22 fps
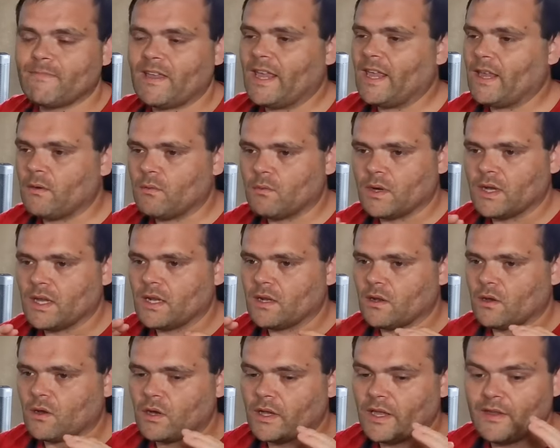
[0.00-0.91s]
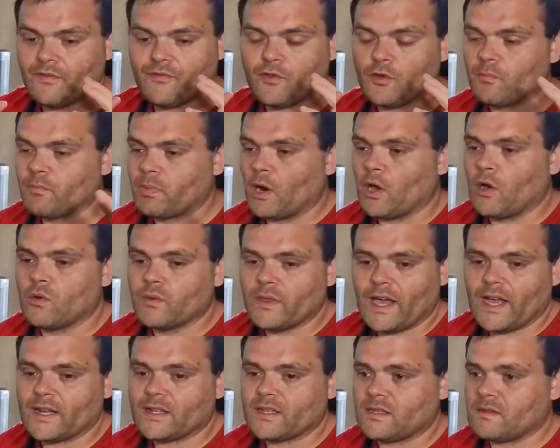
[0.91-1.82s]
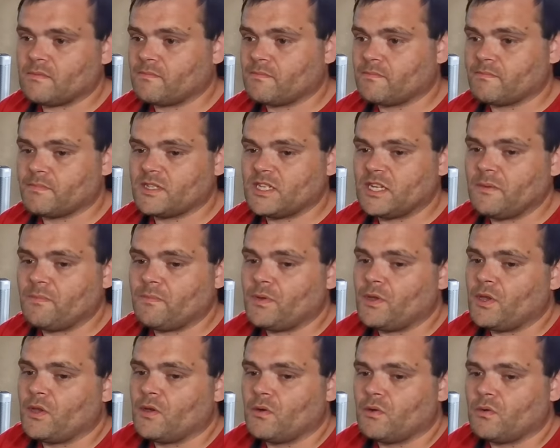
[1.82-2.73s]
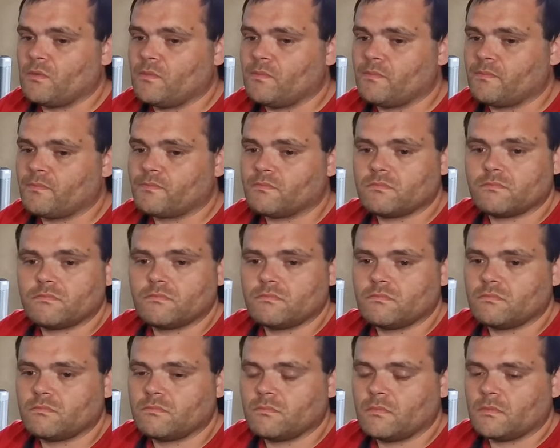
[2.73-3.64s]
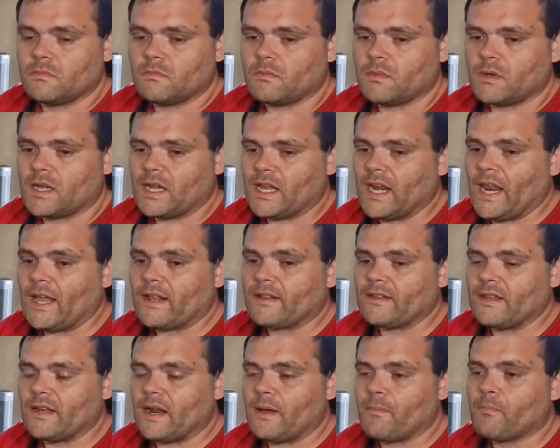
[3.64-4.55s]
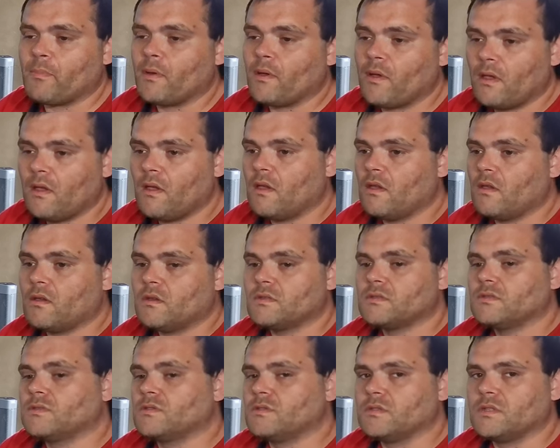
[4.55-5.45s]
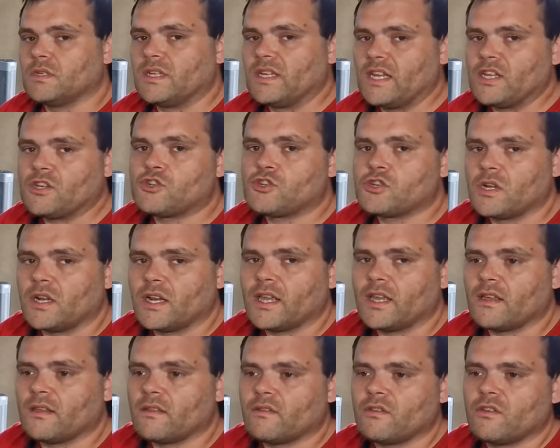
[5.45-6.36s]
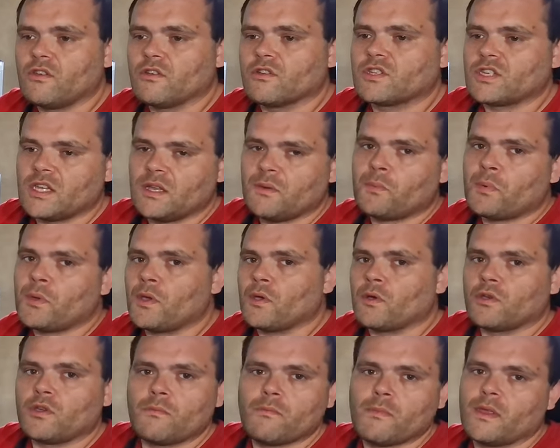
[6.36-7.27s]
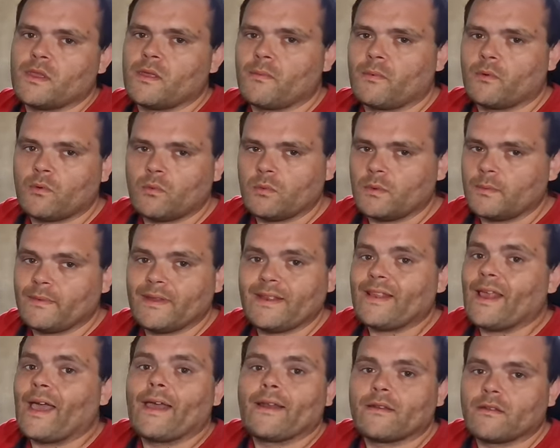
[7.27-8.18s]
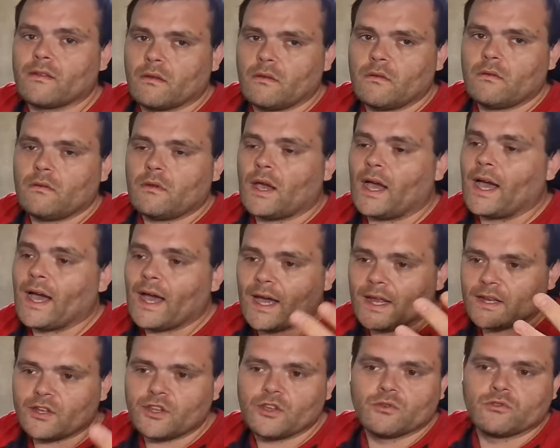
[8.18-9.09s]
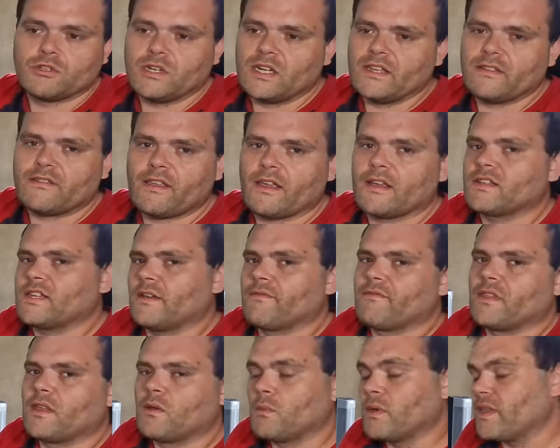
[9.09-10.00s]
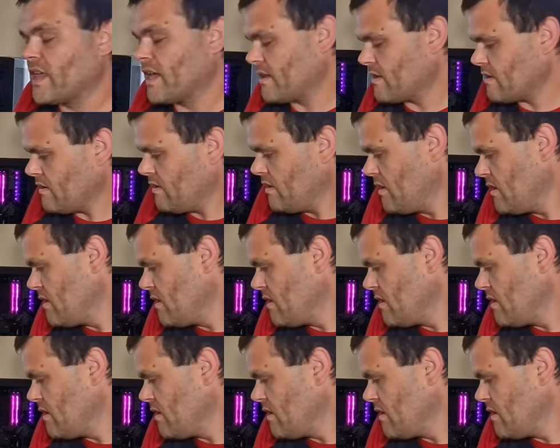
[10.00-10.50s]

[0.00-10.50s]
It will, if you blow that CPU connected up, initially your CPU or your motherboard will be dead. And usually it takes everything with it.